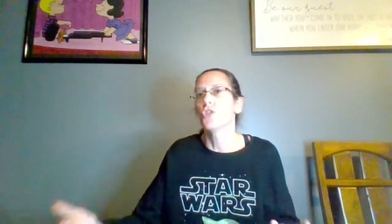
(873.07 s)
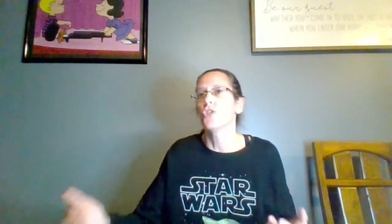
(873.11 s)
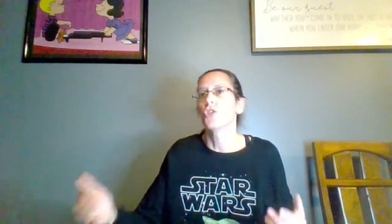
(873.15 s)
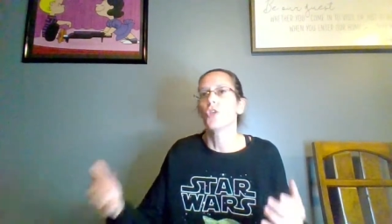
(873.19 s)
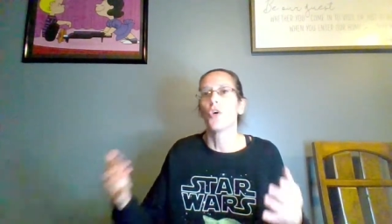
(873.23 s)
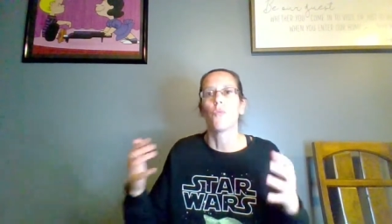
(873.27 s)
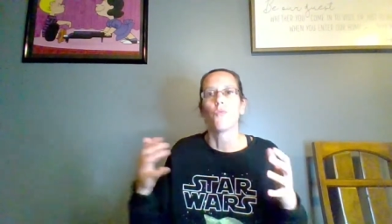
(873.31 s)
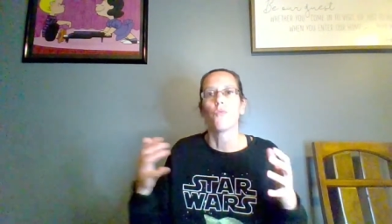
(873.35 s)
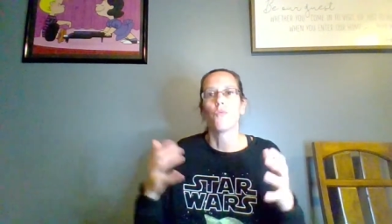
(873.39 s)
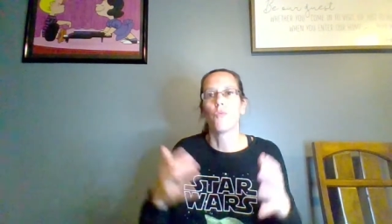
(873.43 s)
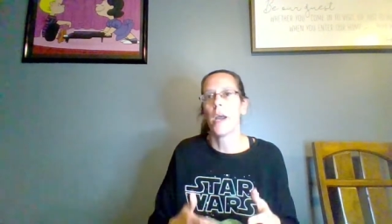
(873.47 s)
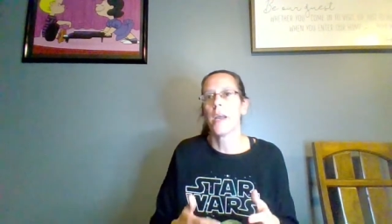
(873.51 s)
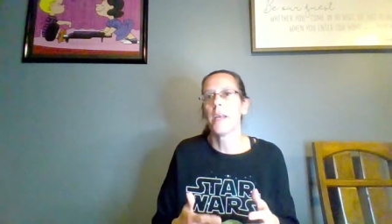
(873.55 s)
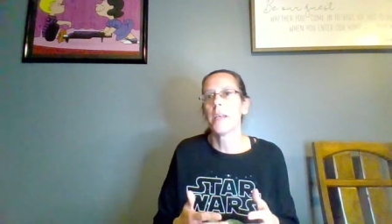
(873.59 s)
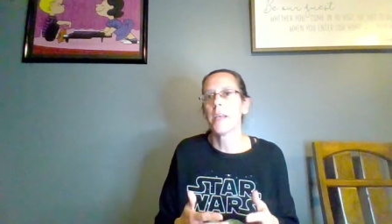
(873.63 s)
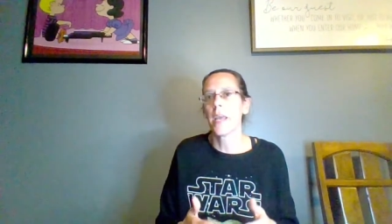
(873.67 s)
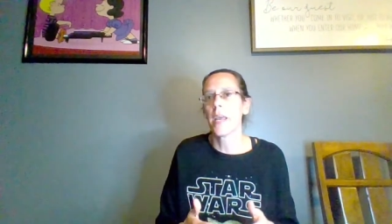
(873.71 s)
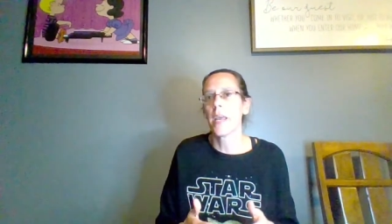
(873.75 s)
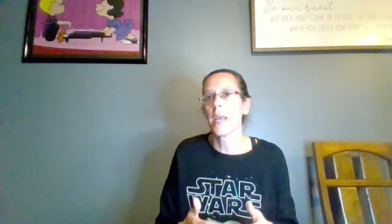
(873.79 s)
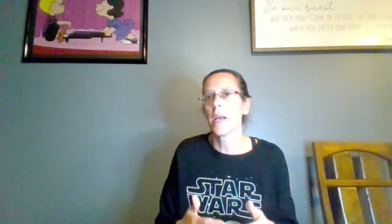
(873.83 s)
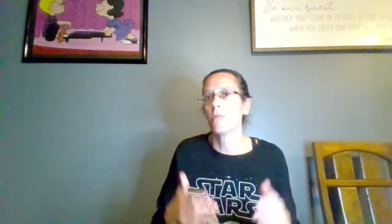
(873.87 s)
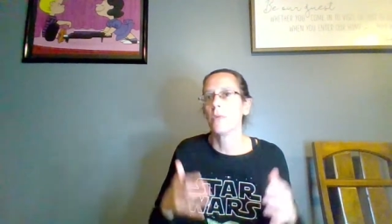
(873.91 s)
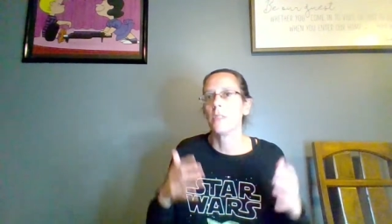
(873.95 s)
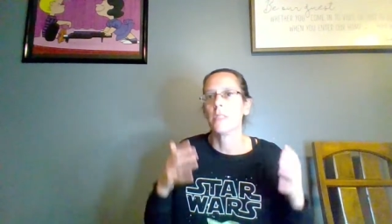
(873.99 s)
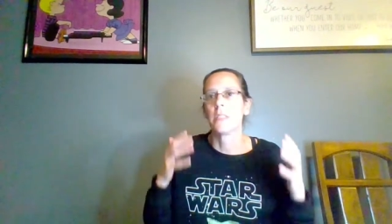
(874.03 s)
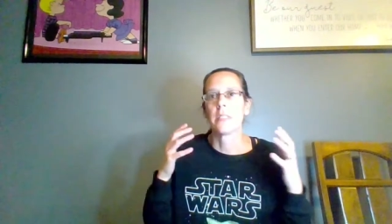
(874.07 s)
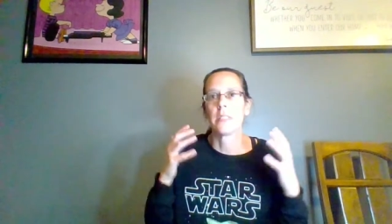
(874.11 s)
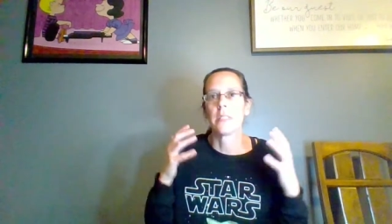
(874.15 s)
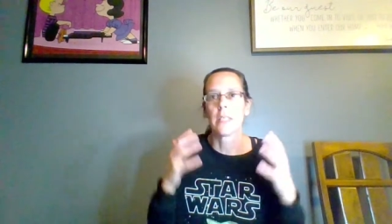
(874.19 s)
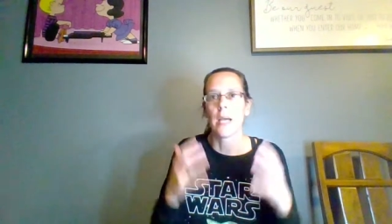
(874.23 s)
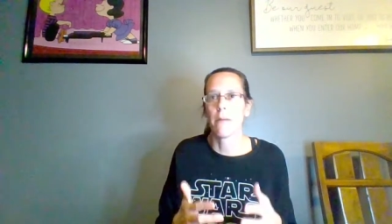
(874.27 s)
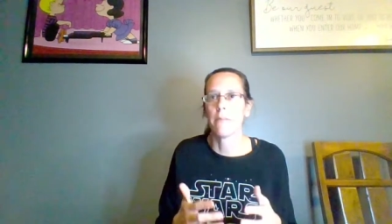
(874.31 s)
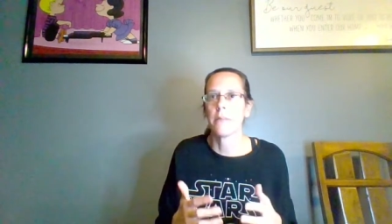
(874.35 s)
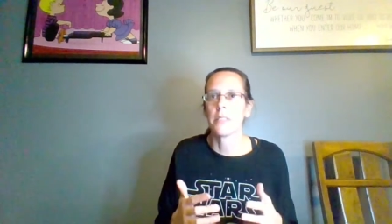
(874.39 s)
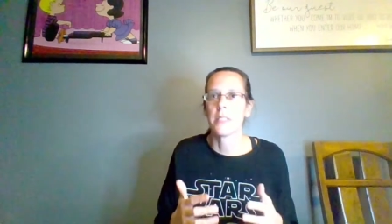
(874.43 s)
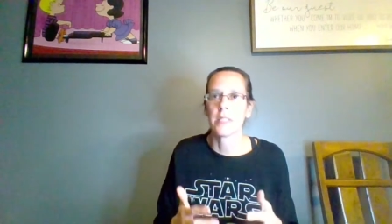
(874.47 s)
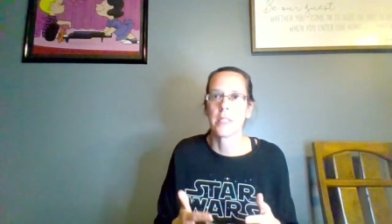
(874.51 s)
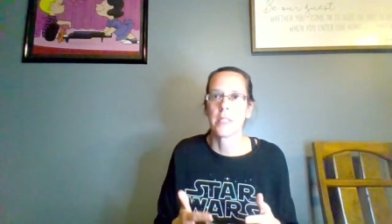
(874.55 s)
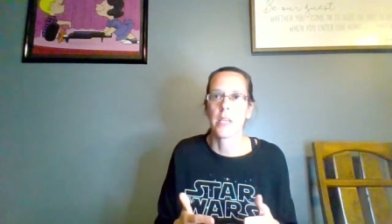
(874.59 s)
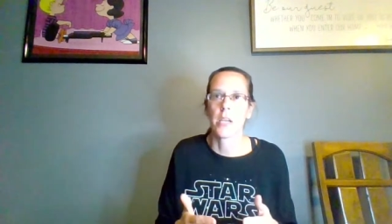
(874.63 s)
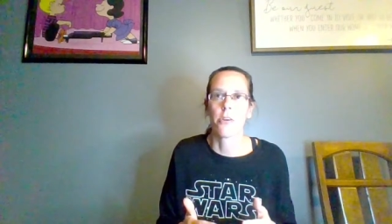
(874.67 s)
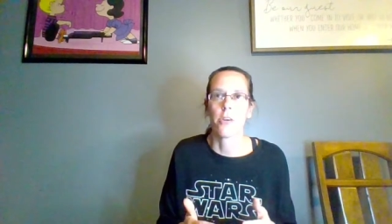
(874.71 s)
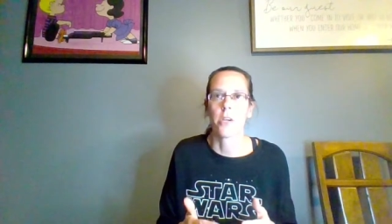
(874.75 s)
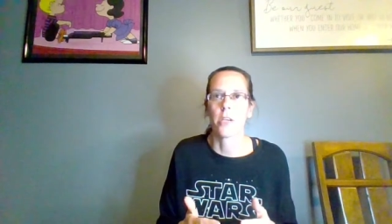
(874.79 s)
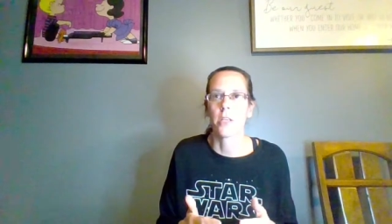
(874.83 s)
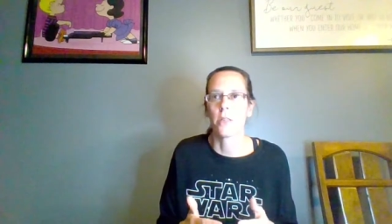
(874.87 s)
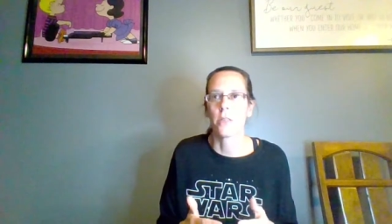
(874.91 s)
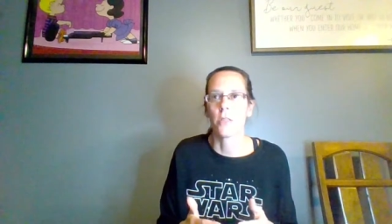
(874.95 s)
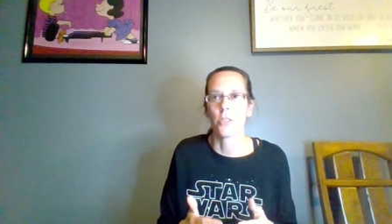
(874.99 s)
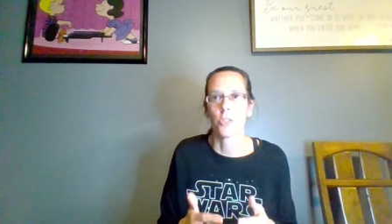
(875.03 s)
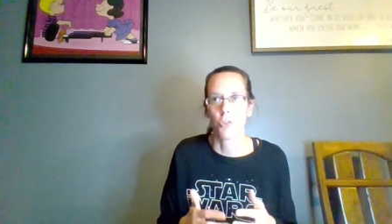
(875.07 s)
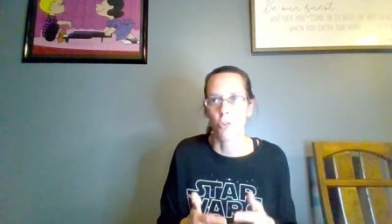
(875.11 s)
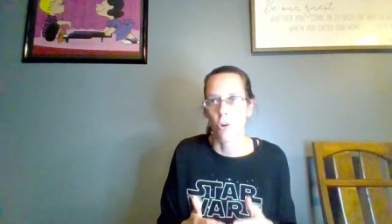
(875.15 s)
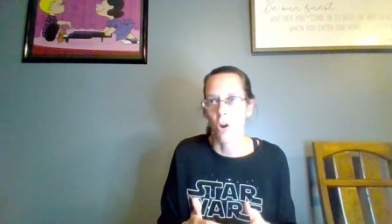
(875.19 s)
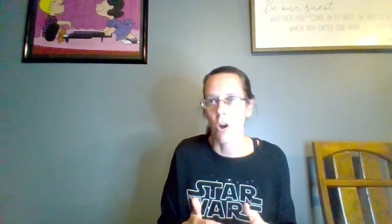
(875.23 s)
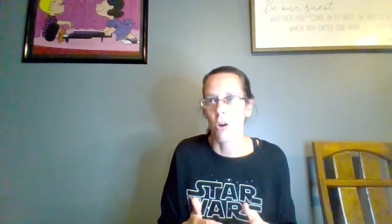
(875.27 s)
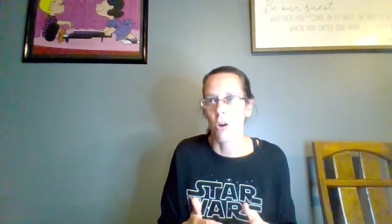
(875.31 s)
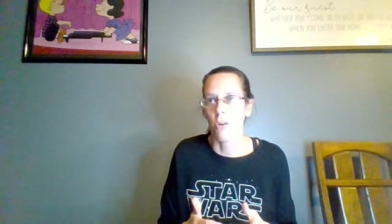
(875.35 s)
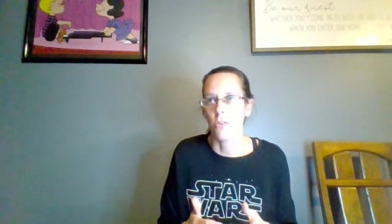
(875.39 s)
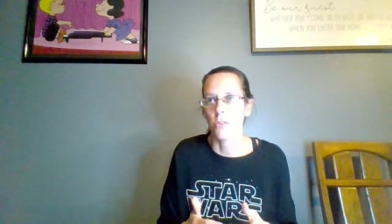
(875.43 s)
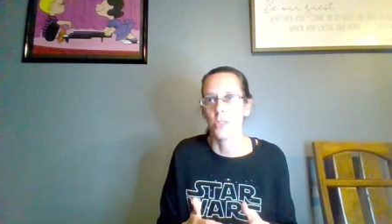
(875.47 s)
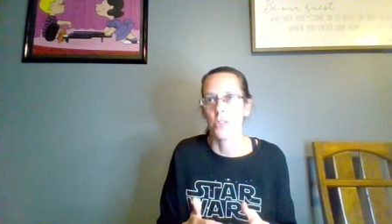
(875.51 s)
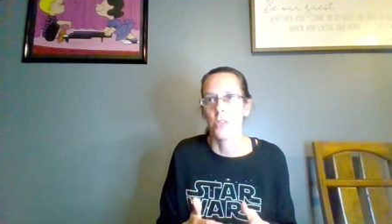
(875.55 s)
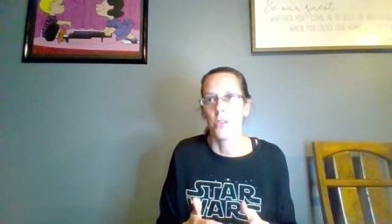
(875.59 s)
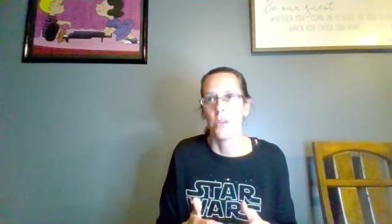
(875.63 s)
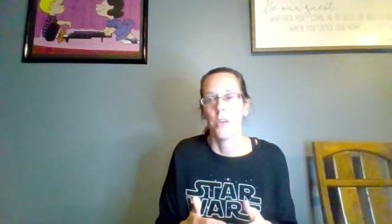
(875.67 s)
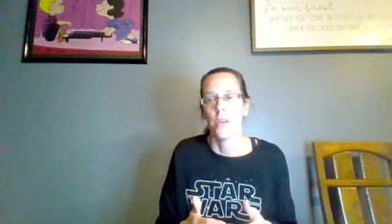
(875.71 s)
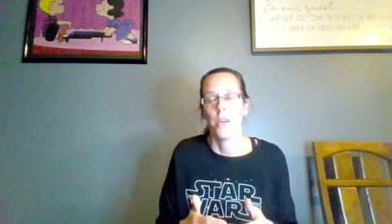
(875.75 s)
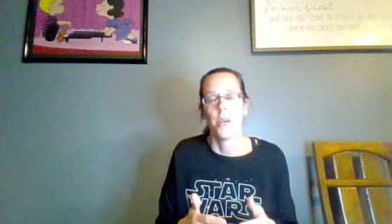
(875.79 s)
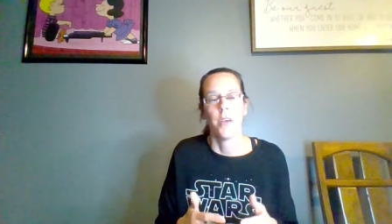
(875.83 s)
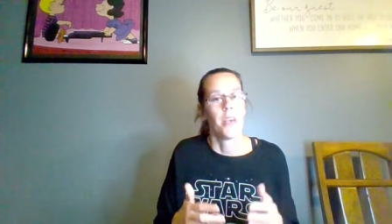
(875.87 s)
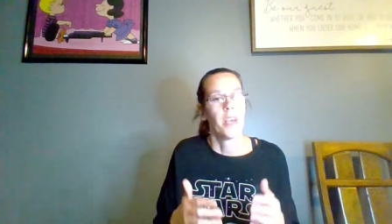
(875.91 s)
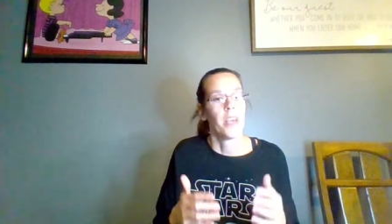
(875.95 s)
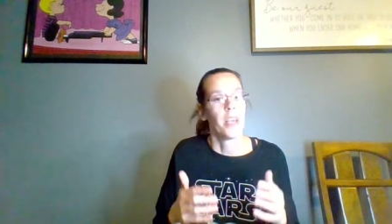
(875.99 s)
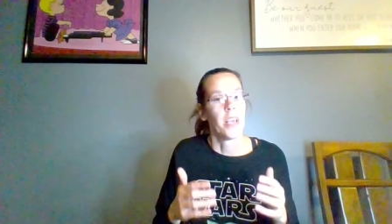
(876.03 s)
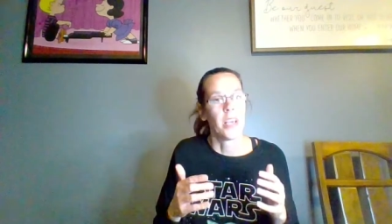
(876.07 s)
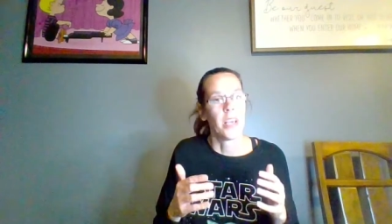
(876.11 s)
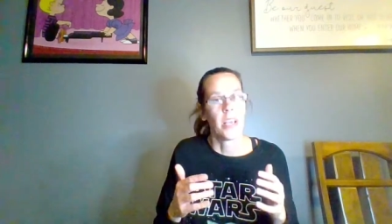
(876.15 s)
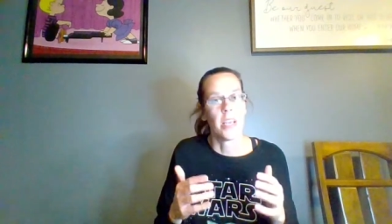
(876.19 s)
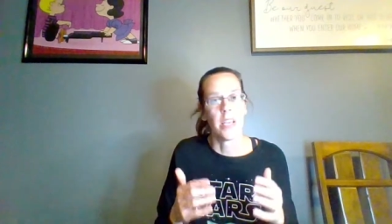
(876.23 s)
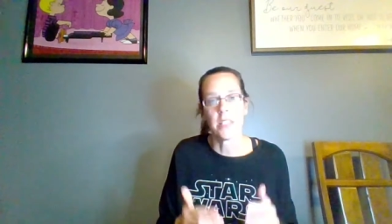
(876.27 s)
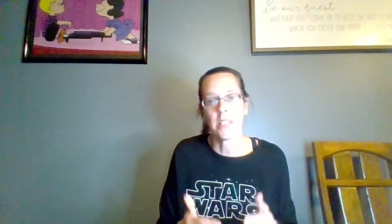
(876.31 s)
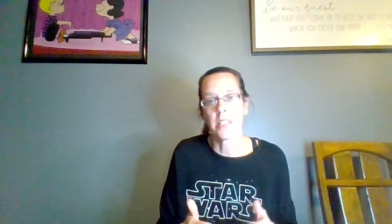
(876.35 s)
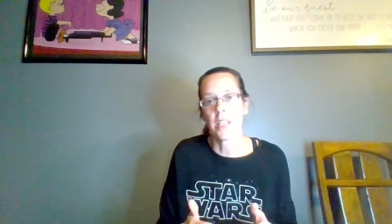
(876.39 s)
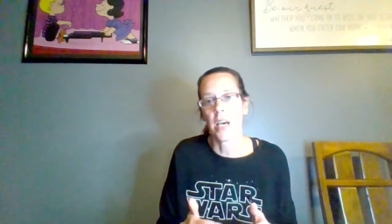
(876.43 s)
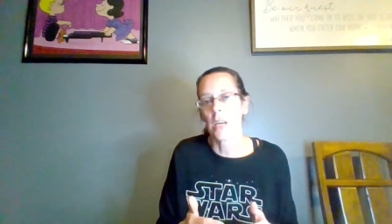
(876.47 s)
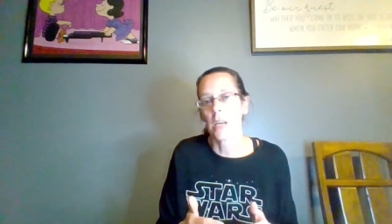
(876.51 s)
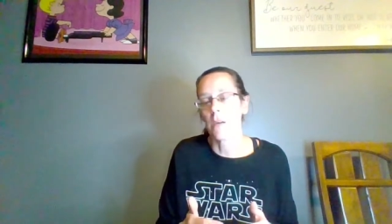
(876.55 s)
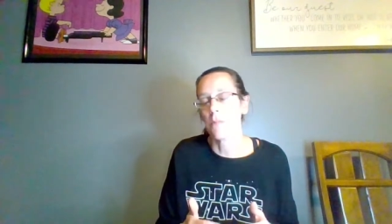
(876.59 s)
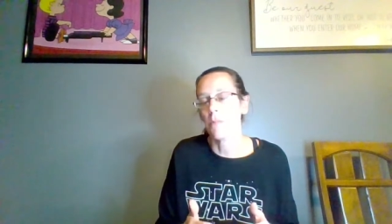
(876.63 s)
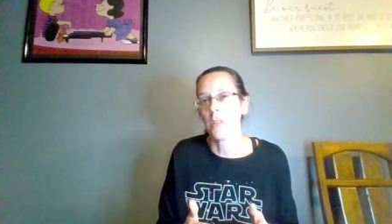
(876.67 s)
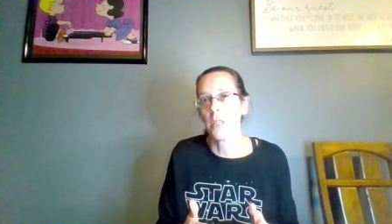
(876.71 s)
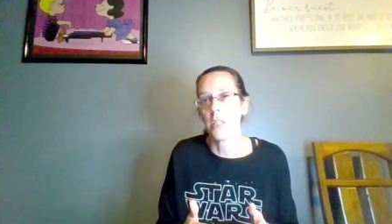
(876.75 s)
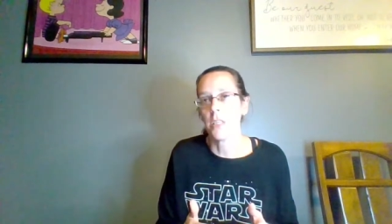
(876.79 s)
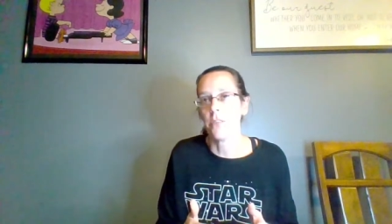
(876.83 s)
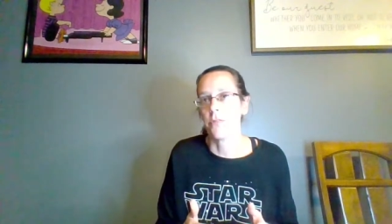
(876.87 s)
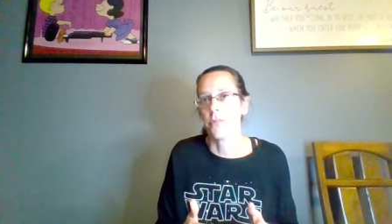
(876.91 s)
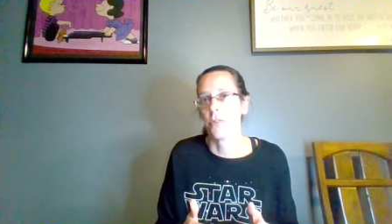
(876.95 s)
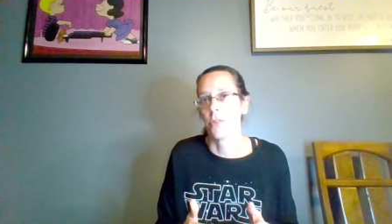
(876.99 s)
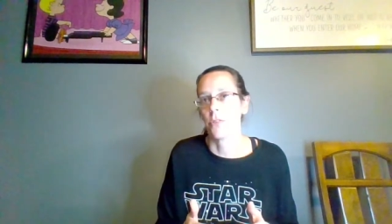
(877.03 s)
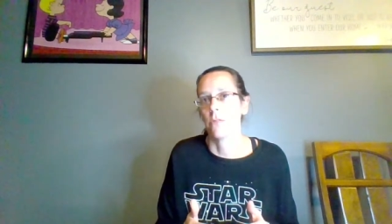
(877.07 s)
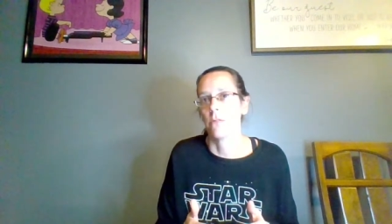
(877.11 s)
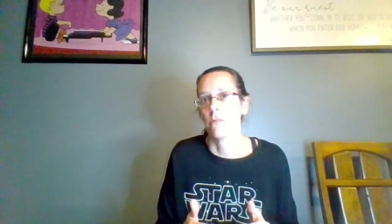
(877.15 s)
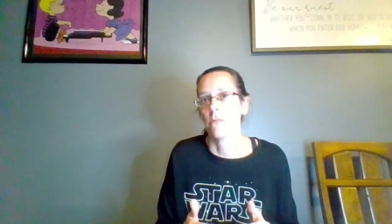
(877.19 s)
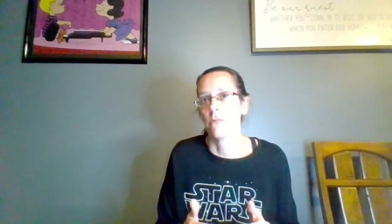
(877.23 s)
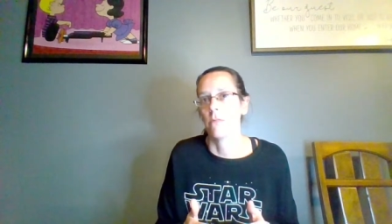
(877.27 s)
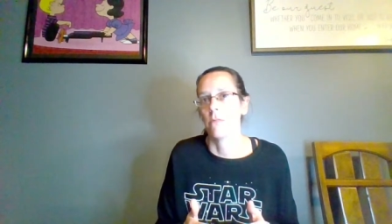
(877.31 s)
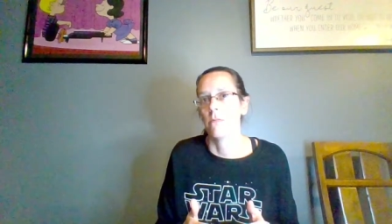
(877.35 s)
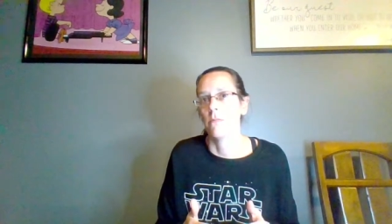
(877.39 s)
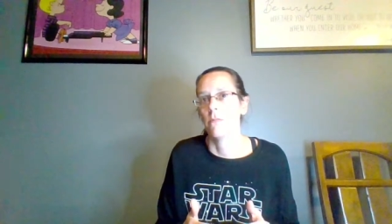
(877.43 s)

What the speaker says: So right now, when Simon's carrying this cross, he's not a believer.